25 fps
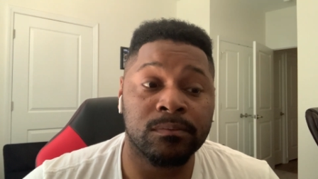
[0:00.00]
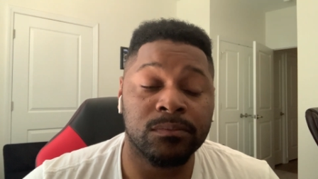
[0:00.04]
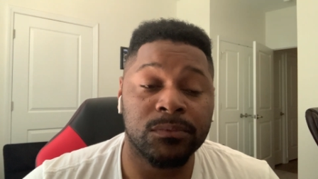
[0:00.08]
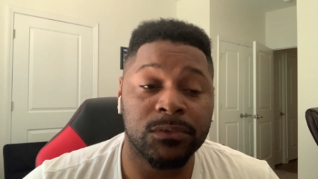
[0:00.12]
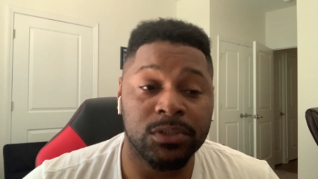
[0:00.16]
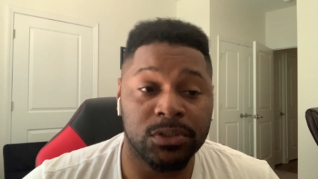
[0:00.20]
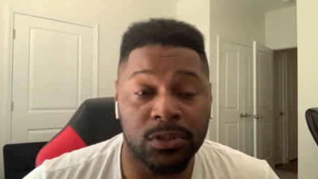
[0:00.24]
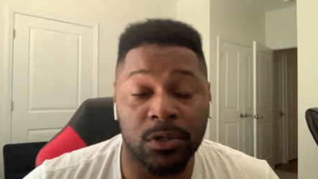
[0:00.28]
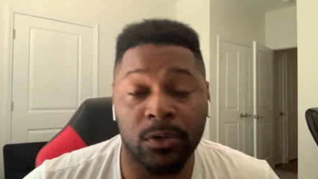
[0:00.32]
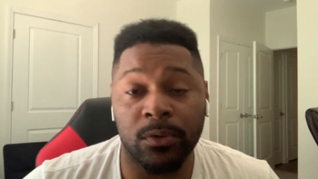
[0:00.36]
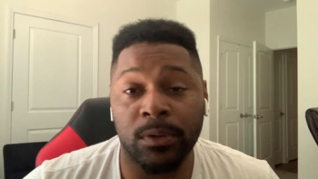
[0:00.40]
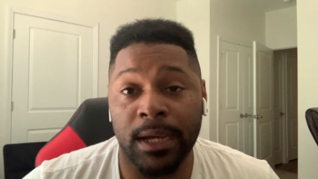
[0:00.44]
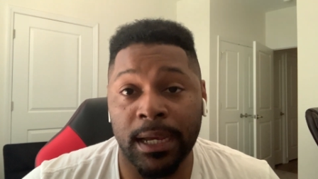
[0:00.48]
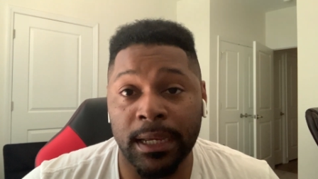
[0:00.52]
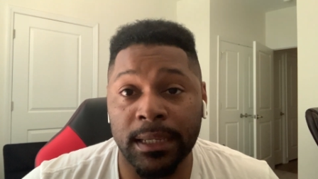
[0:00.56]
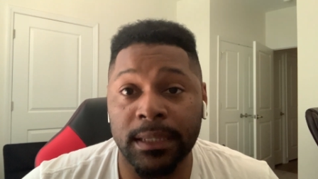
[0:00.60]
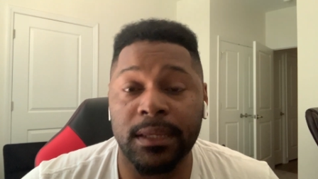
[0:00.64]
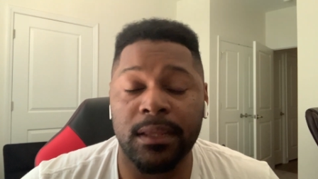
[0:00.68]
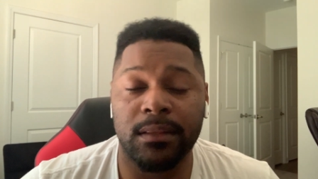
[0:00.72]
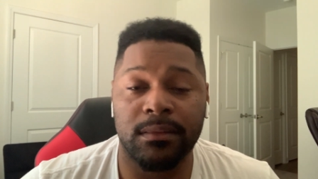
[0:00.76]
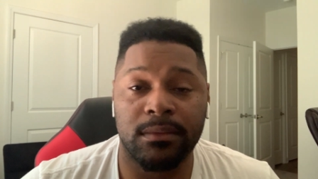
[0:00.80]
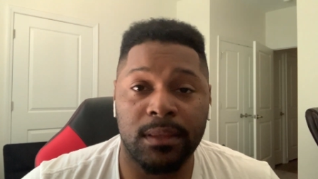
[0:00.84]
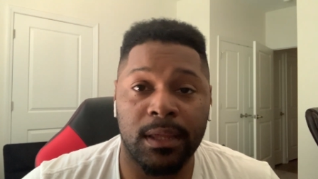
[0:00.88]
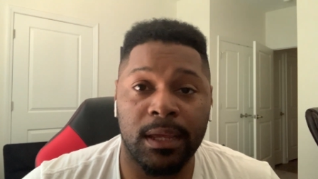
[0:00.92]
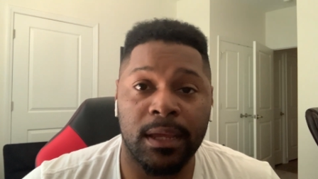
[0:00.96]
You know, I
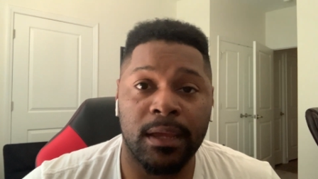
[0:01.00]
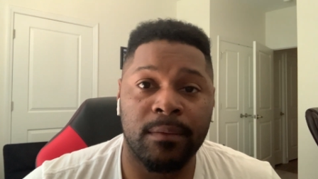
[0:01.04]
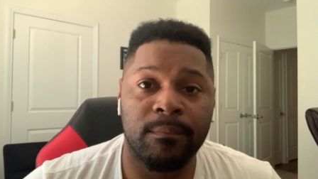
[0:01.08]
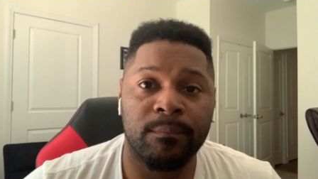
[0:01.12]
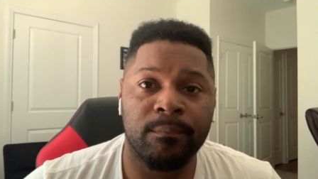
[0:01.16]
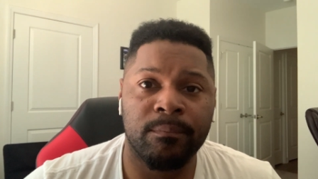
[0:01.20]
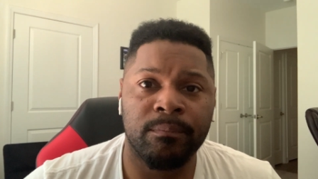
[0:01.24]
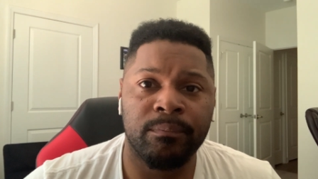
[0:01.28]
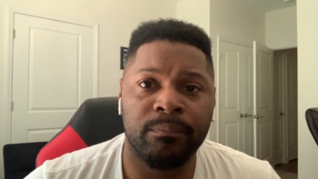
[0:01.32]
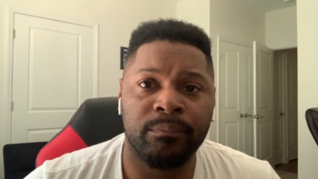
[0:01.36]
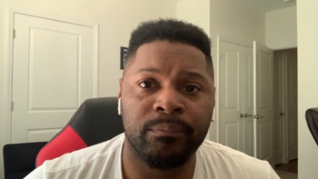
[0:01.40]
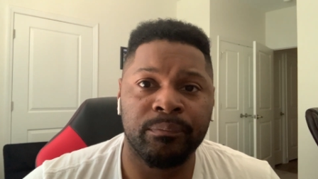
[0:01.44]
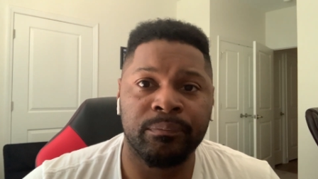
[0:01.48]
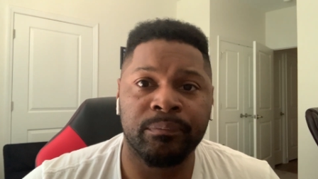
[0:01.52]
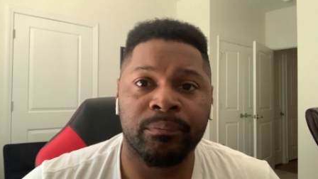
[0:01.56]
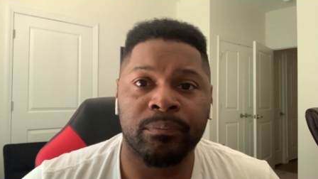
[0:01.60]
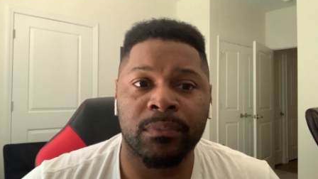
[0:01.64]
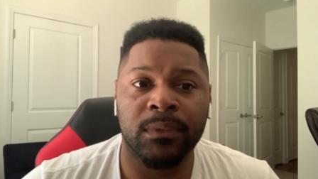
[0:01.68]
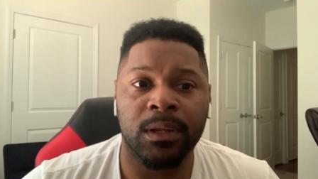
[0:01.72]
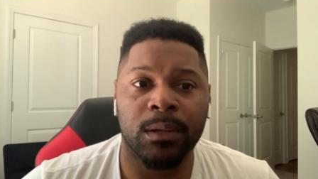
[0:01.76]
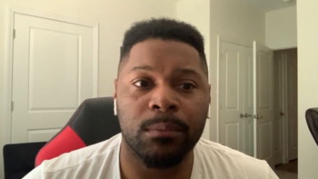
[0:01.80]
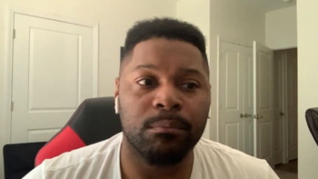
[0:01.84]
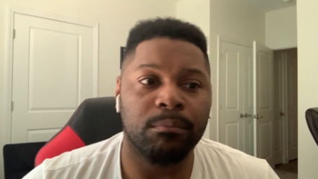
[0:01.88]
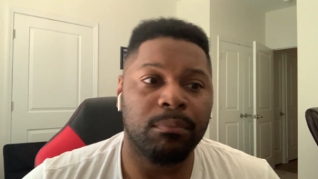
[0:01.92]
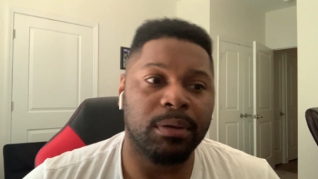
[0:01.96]
get that.
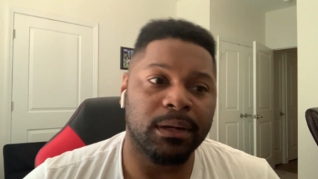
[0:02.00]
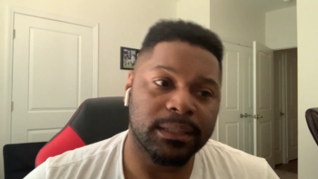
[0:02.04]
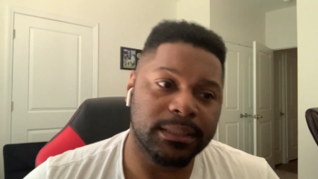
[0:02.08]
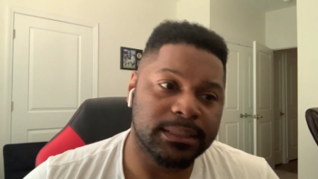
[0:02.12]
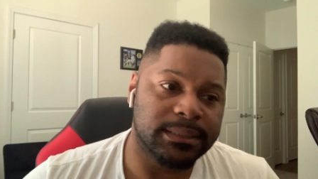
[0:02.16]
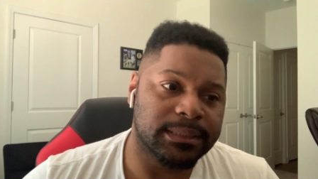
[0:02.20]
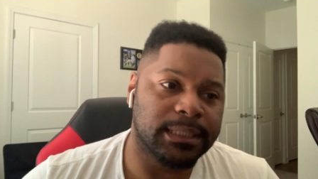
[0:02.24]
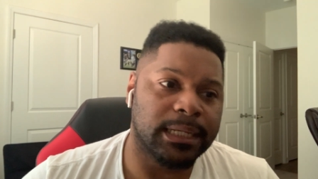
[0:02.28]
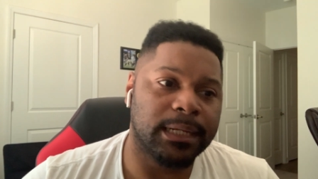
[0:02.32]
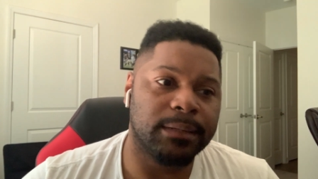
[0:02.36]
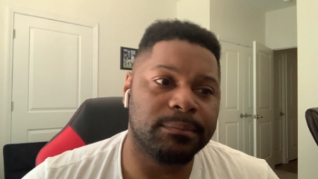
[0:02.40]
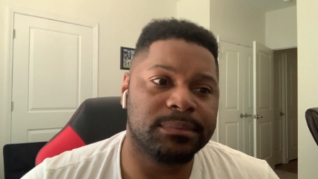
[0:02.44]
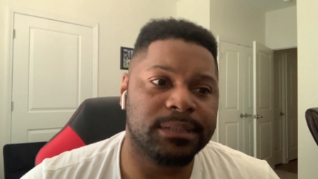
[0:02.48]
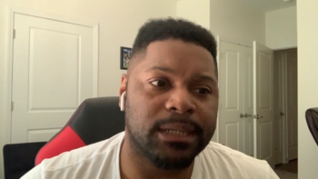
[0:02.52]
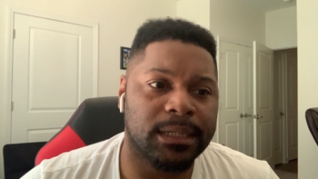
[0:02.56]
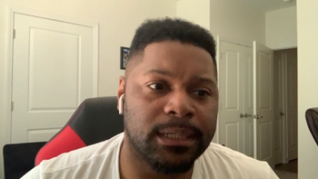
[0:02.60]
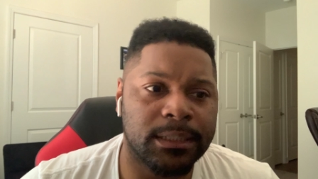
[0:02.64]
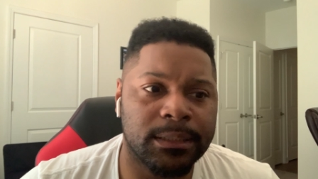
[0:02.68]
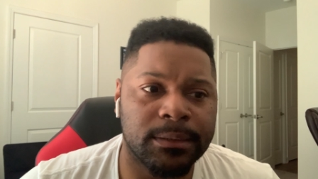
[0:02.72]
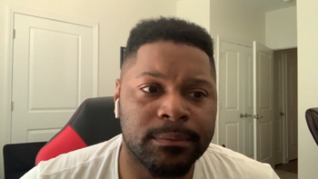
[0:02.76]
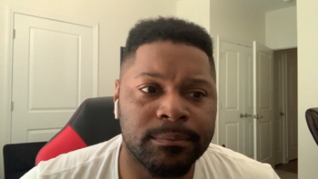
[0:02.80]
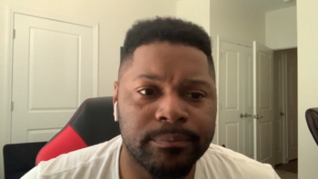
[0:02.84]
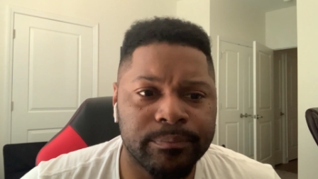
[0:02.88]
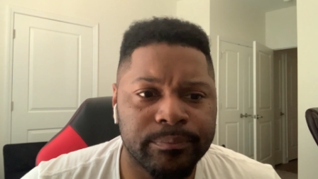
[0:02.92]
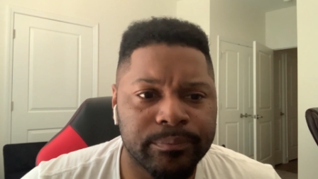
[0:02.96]
But at the same
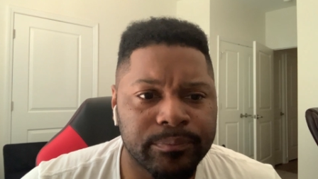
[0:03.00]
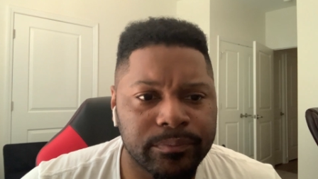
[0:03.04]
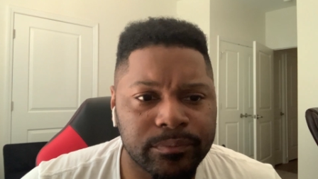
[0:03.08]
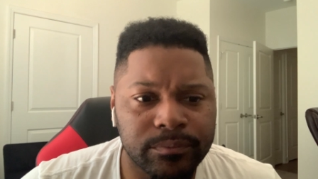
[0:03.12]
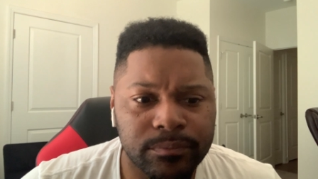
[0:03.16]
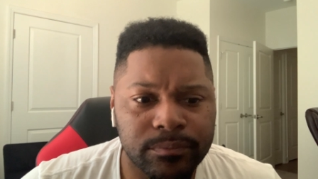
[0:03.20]
time,